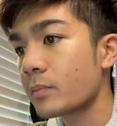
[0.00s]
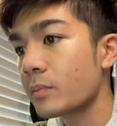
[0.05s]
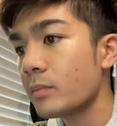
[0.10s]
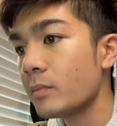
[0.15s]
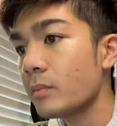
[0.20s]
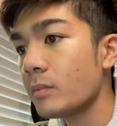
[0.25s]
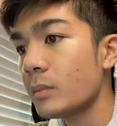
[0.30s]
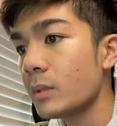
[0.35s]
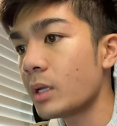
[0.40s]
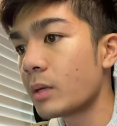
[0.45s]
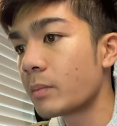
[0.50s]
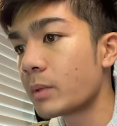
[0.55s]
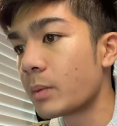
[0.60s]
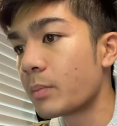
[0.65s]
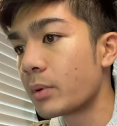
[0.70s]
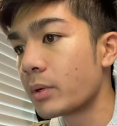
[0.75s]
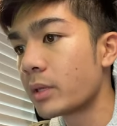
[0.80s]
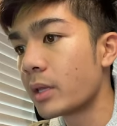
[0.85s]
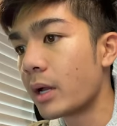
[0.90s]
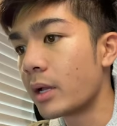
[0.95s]
I'm going to
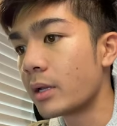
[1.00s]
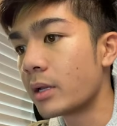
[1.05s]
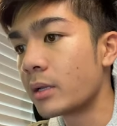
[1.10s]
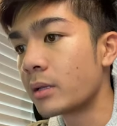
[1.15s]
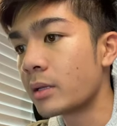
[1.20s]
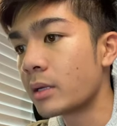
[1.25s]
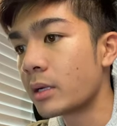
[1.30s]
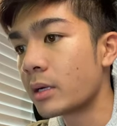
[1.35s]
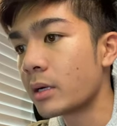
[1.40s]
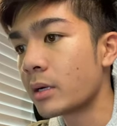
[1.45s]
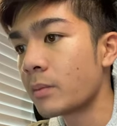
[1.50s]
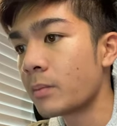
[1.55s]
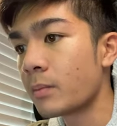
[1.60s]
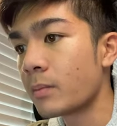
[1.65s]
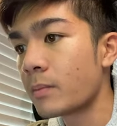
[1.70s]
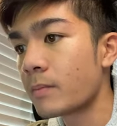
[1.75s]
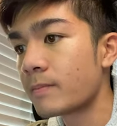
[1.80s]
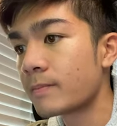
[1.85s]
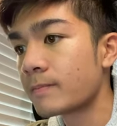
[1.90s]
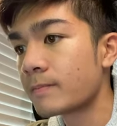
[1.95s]
put that in here.
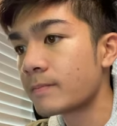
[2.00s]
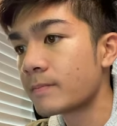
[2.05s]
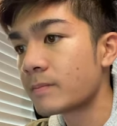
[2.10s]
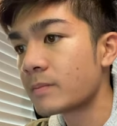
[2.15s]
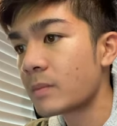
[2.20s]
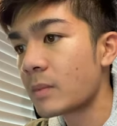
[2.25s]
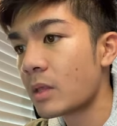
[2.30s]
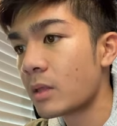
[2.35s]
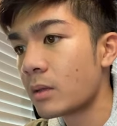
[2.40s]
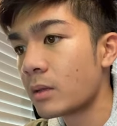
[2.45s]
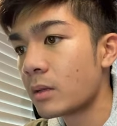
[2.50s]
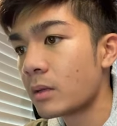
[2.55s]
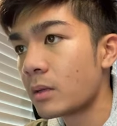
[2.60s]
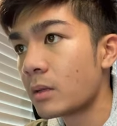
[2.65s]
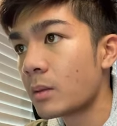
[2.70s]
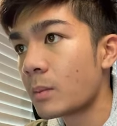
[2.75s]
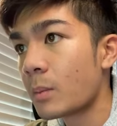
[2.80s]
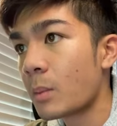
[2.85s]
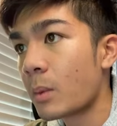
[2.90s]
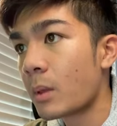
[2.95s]

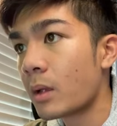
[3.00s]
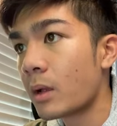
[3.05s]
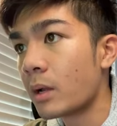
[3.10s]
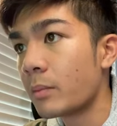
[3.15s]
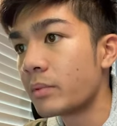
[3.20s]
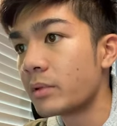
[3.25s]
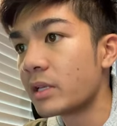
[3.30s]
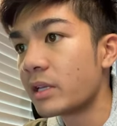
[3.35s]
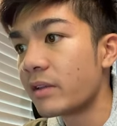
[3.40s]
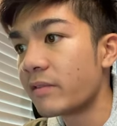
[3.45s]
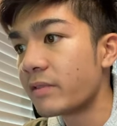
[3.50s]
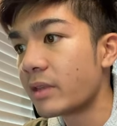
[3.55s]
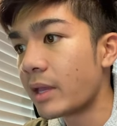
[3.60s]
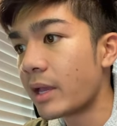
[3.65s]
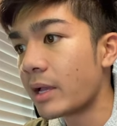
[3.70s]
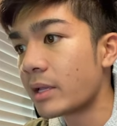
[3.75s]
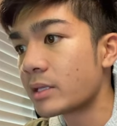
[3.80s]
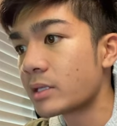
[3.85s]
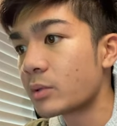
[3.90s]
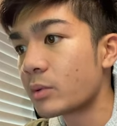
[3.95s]
I believe the
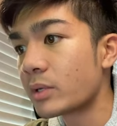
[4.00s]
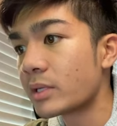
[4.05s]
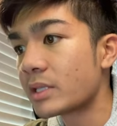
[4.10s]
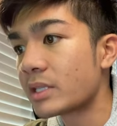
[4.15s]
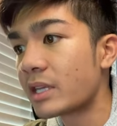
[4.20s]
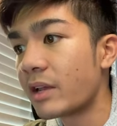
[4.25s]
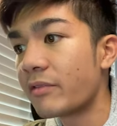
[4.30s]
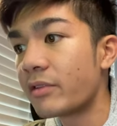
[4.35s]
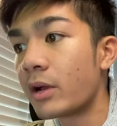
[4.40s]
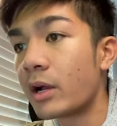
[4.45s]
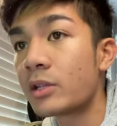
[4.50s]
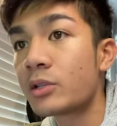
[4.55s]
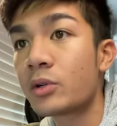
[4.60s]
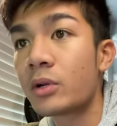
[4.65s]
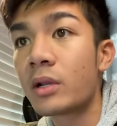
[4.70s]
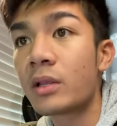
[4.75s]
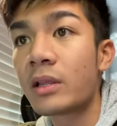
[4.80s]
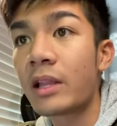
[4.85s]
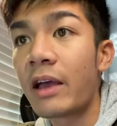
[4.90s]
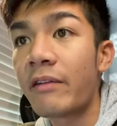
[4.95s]
answer was
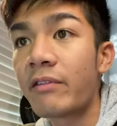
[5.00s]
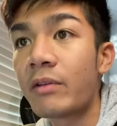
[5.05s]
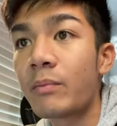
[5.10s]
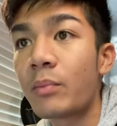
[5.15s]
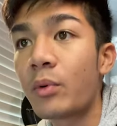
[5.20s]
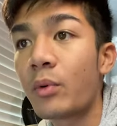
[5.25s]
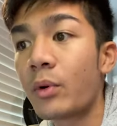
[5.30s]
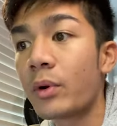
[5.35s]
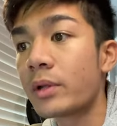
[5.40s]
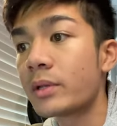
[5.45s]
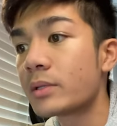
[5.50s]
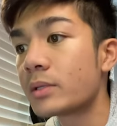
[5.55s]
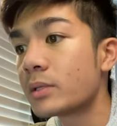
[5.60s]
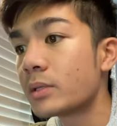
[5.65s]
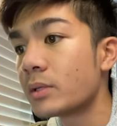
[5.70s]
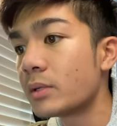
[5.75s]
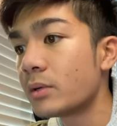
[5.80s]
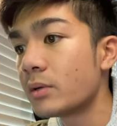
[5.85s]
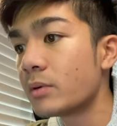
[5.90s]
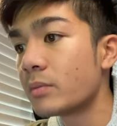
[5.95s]

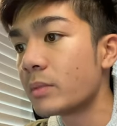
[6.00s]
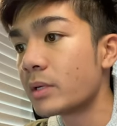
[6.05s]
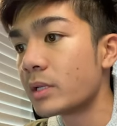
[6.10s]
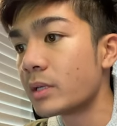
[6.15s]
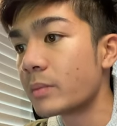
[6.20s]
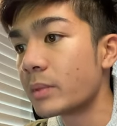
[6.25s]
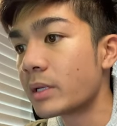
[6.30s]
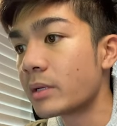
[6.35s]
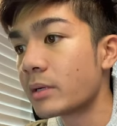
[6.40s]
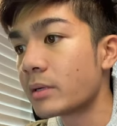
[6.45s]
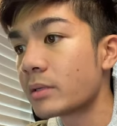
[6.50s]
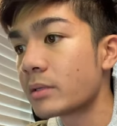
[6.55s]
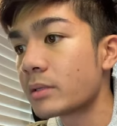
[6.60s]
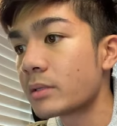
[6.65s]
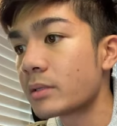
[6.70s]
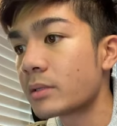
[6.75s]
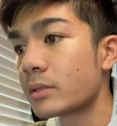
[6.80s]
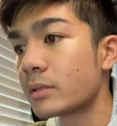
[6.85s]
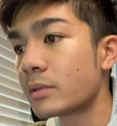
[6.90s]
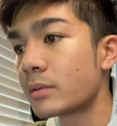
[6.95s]
711.2
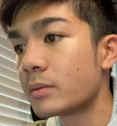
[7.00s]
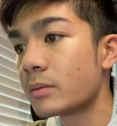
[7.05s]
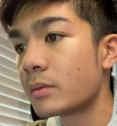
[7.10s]
millimeters.